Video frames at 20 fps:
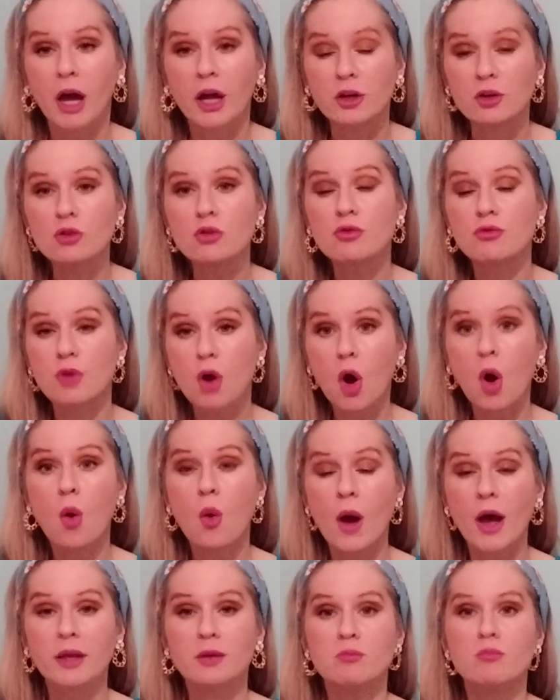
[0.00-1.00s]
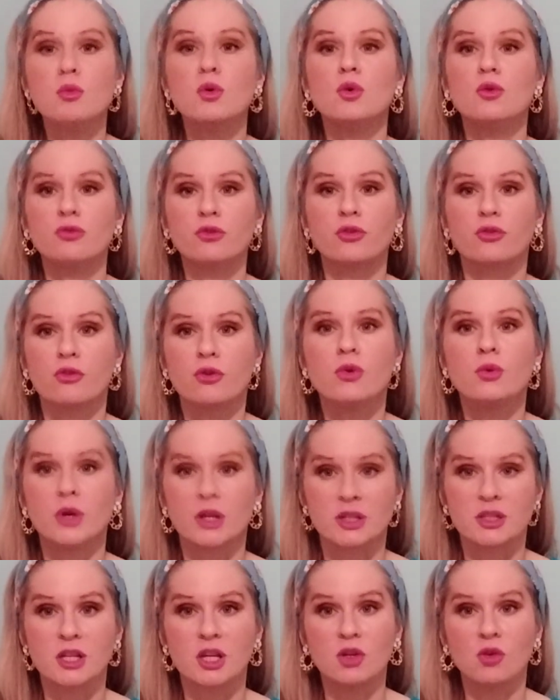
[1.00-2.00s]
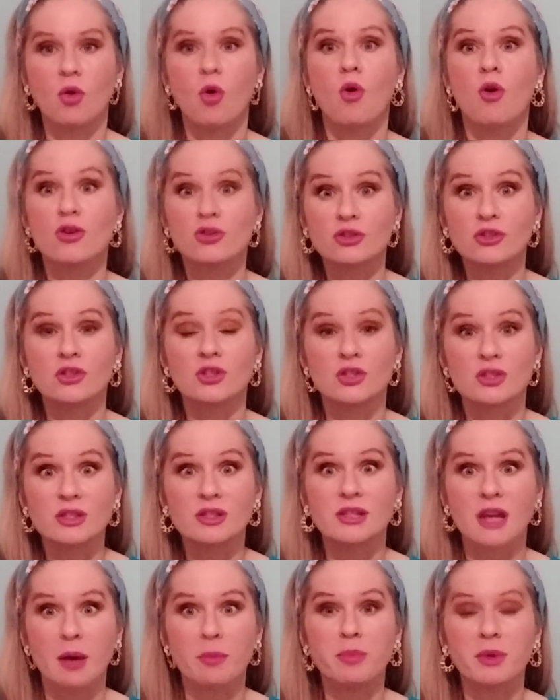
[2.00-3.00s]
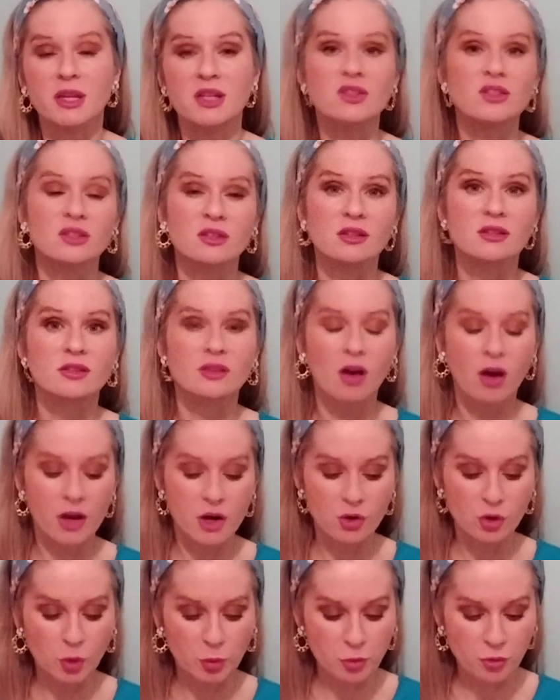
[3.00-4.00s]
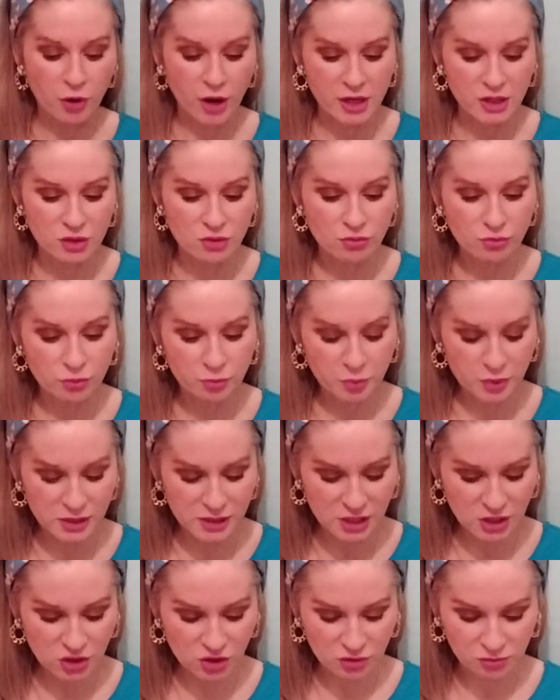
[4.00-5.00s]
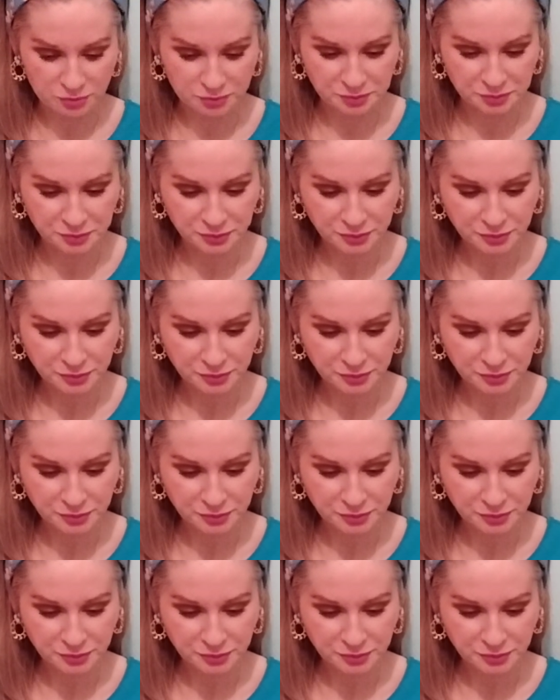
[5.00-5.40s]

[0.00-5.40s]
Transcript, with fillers: and grow and move through it in order to step into this higher upgraded position.